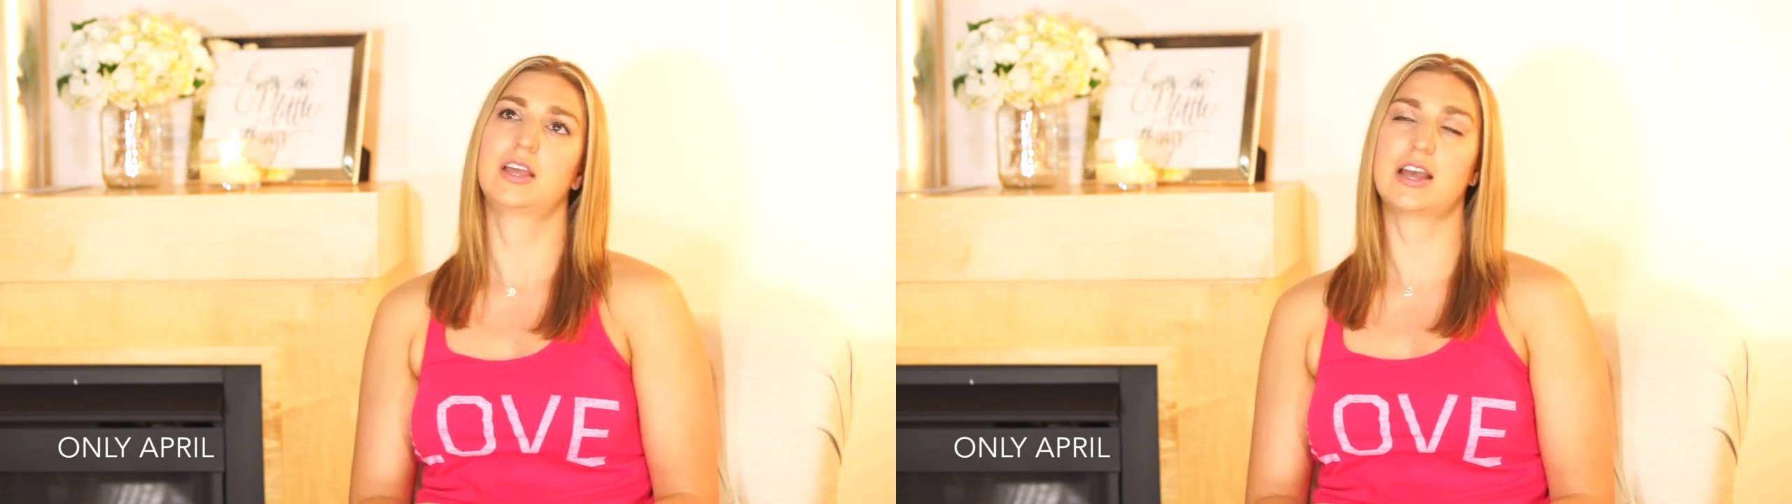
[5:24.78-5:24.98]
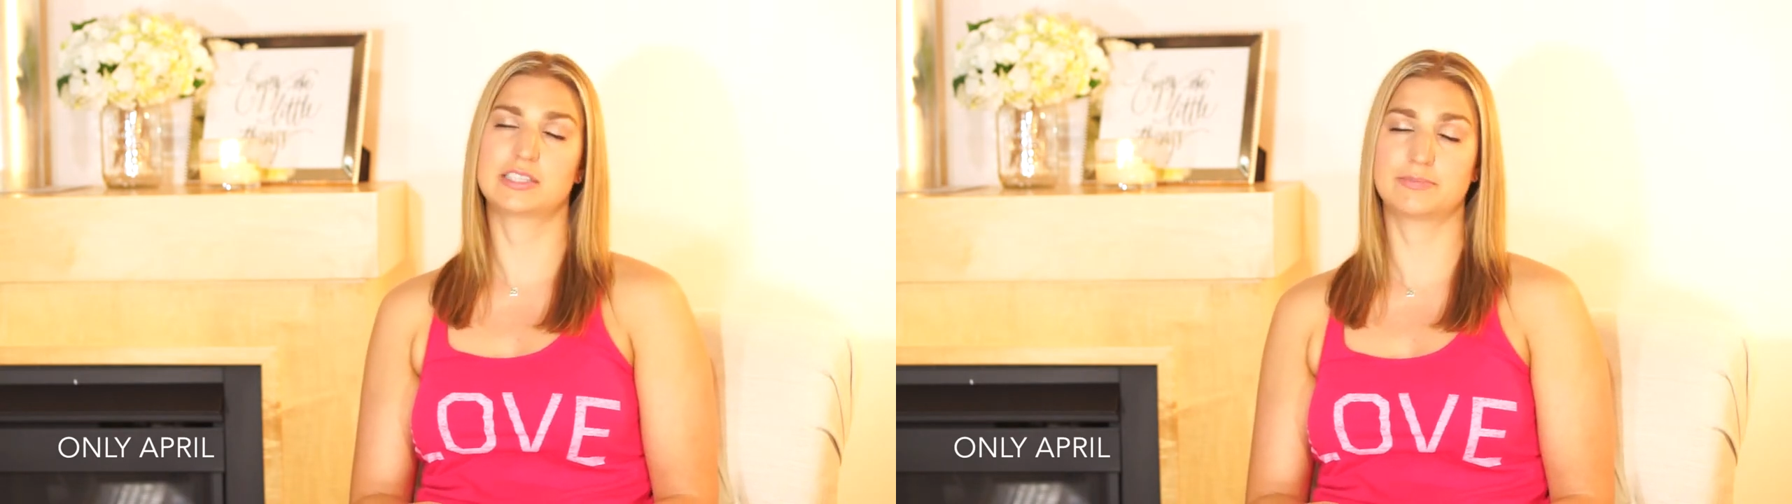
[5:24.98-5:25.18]

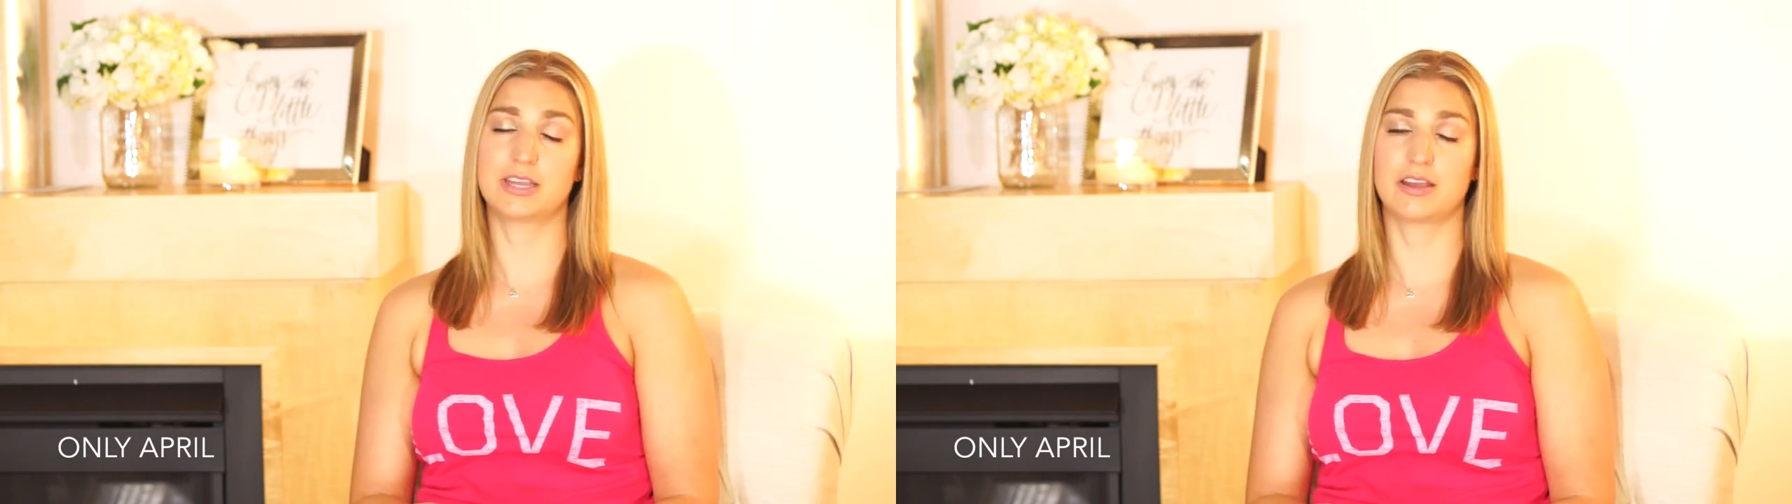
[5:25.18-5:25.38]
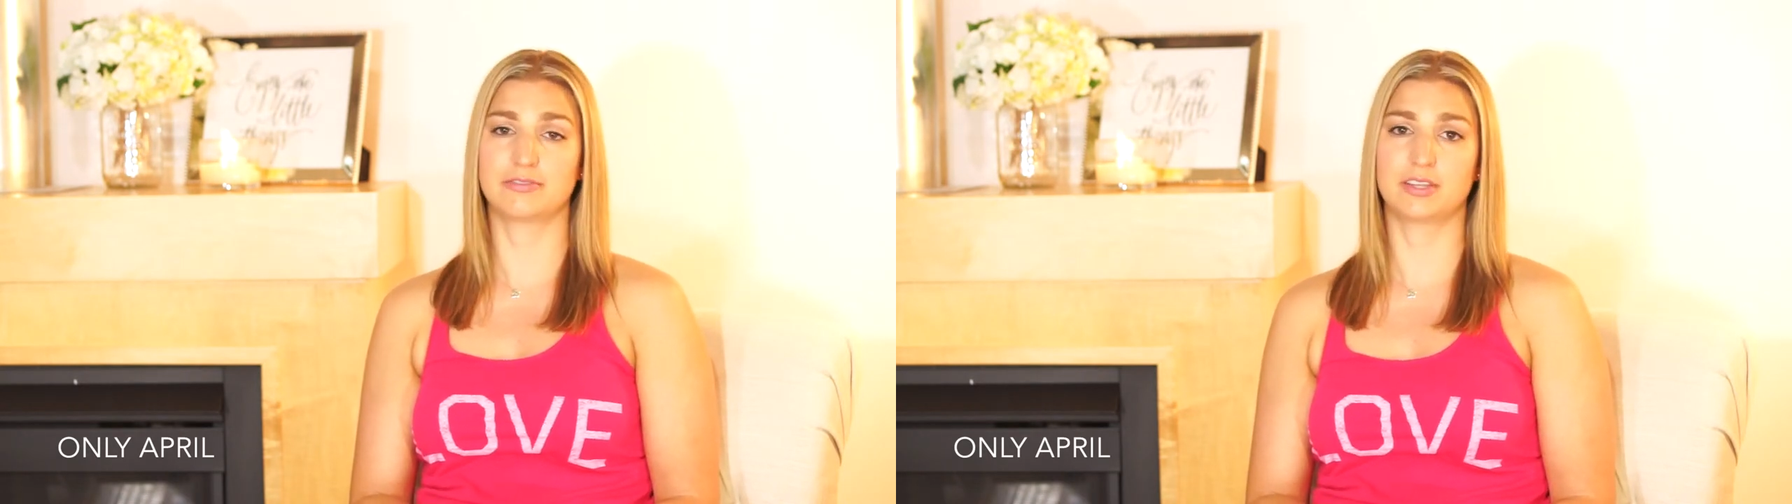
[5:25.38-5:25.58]

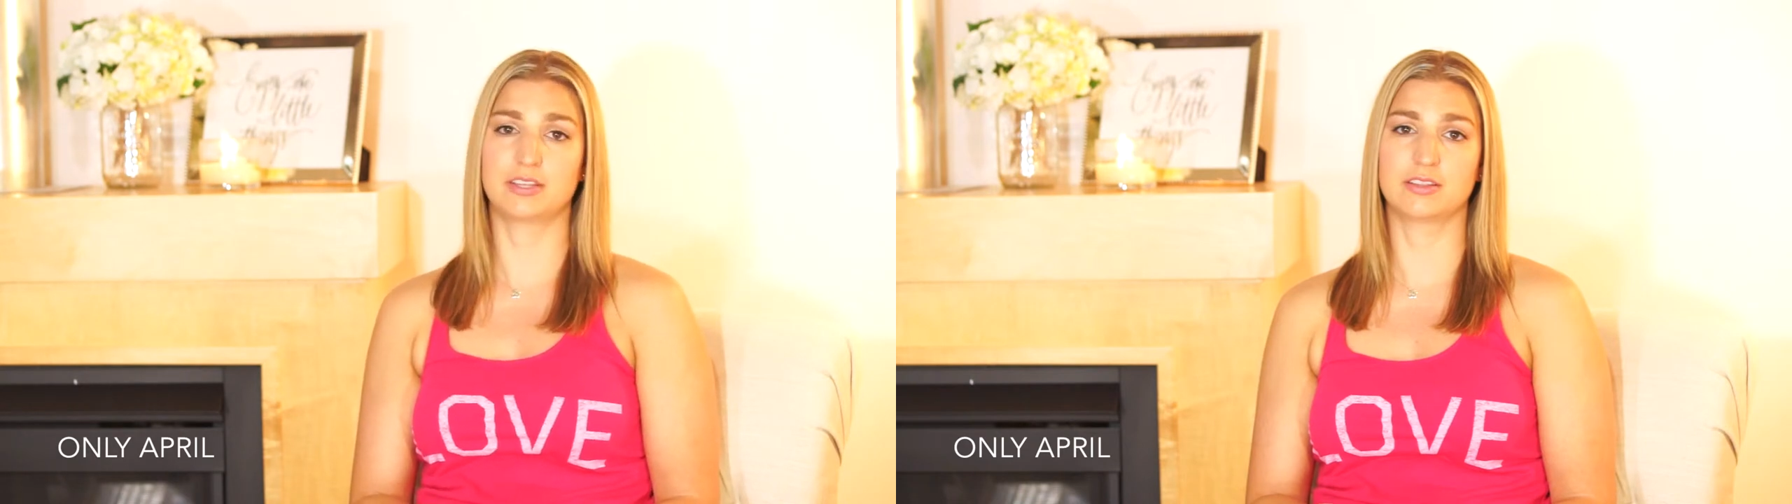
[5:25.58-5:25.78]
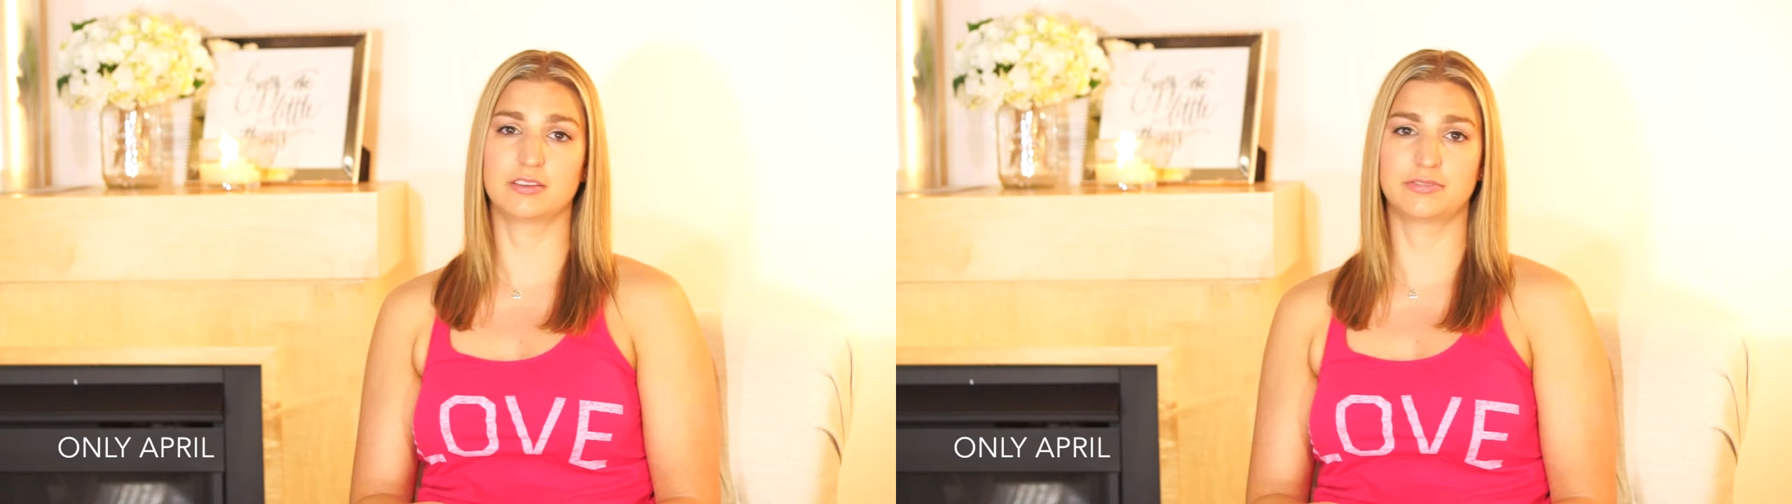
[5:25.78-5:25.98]
SPF
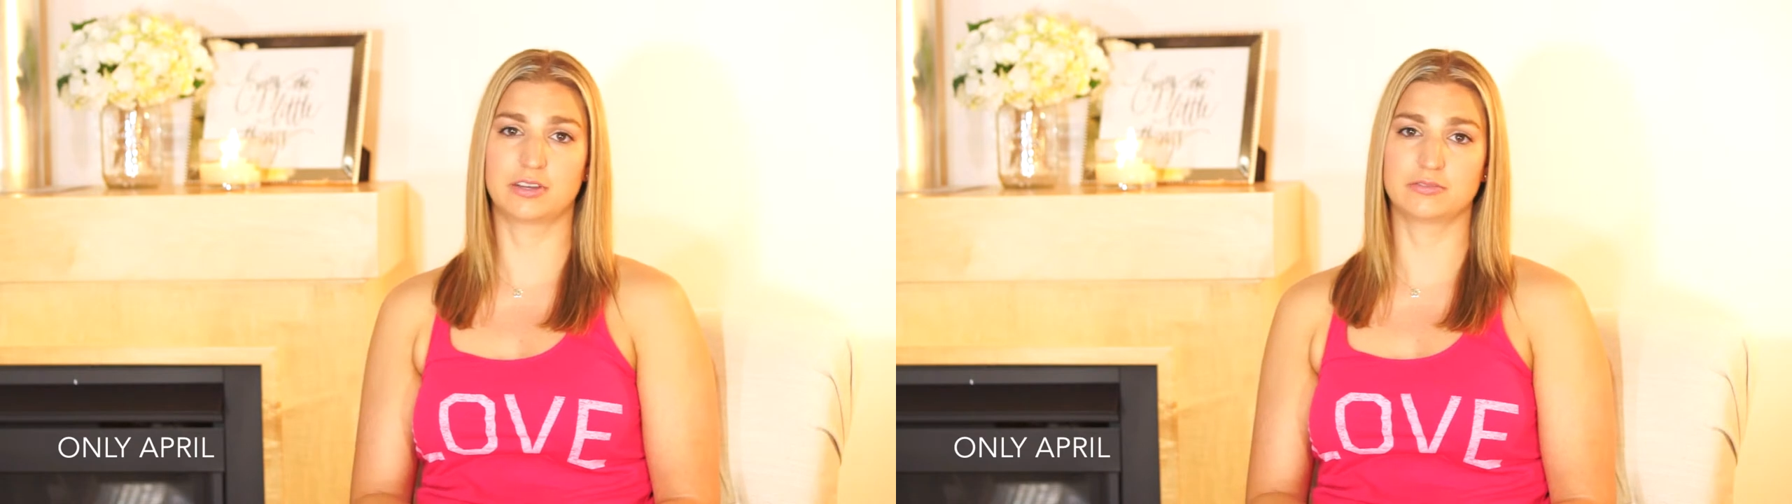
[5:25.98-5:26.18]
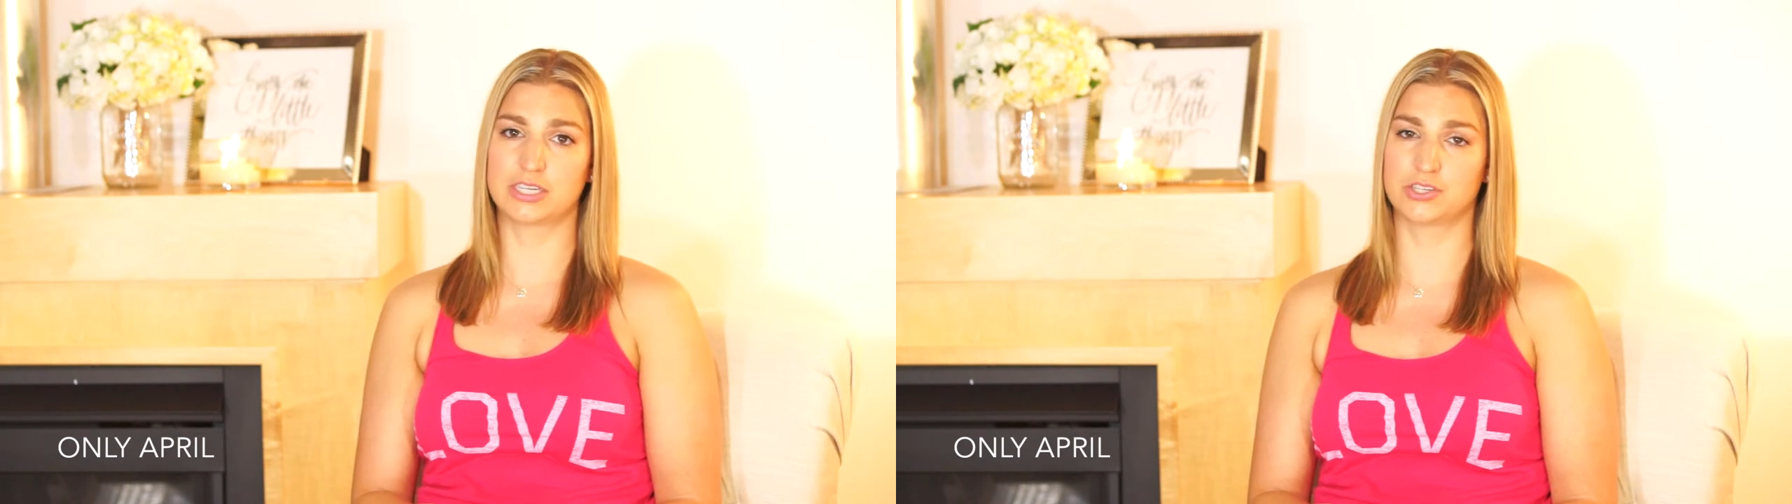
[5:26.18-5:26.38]
in the
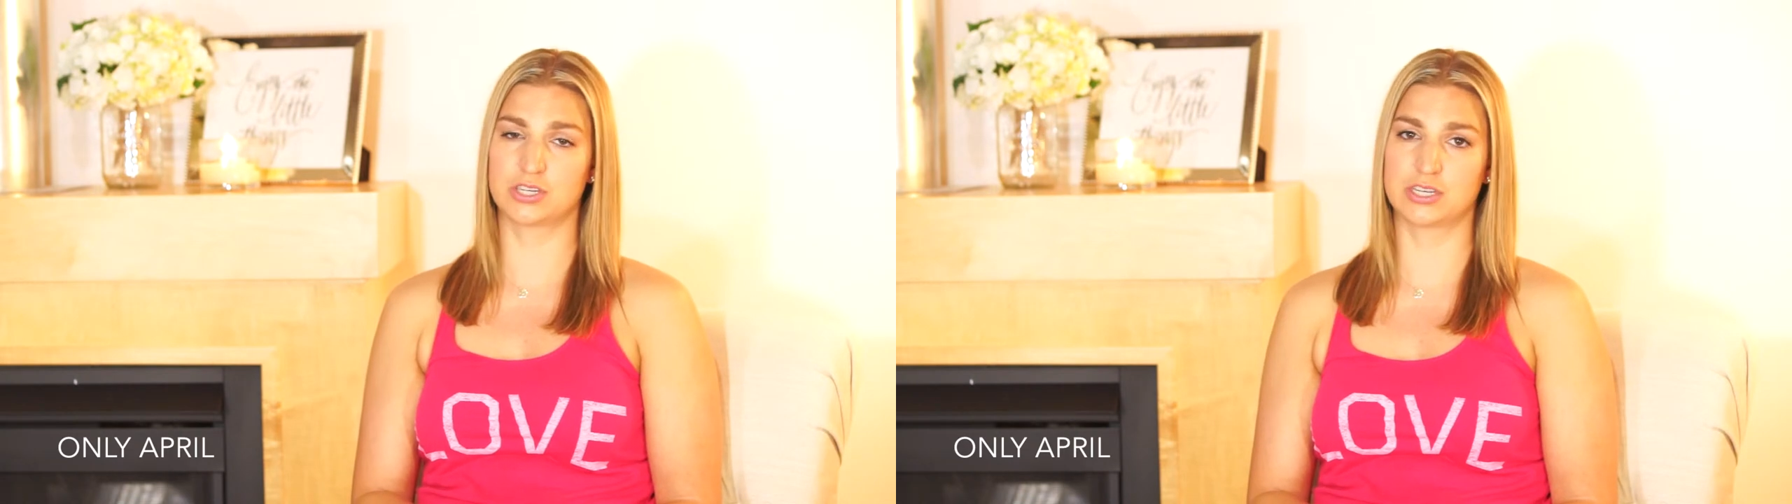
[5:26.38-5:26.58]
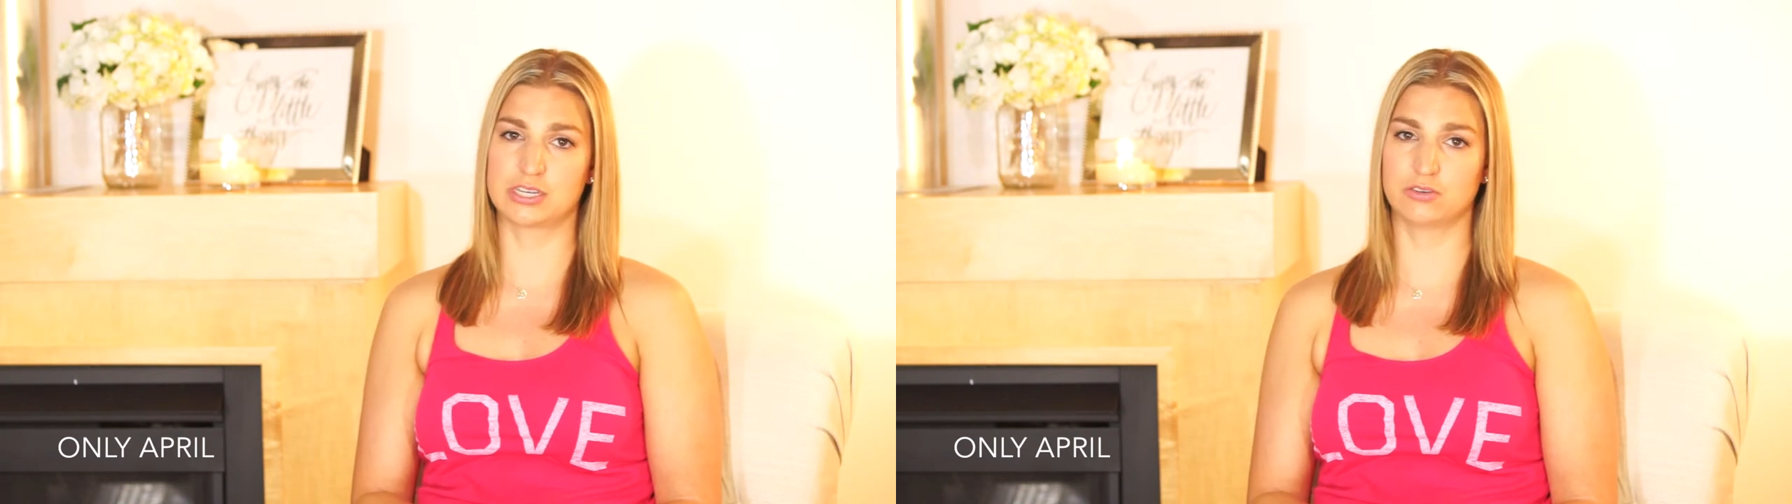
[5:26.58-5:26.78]

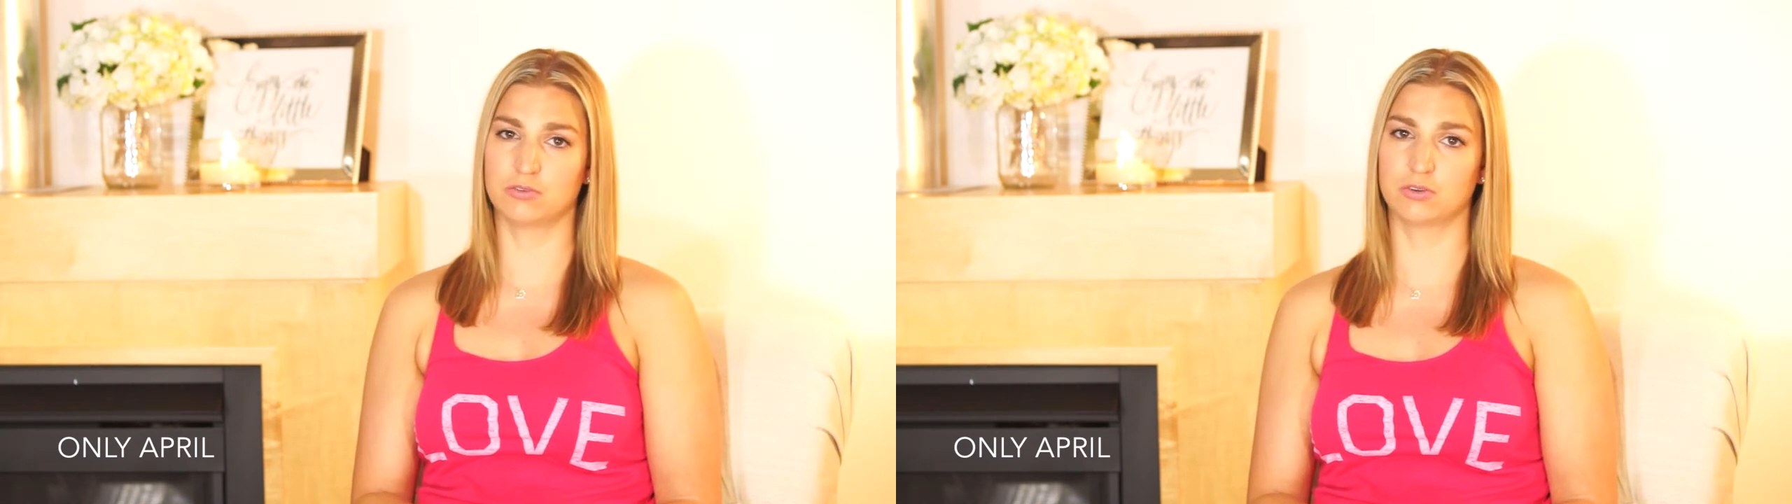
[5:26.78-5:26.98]
foundation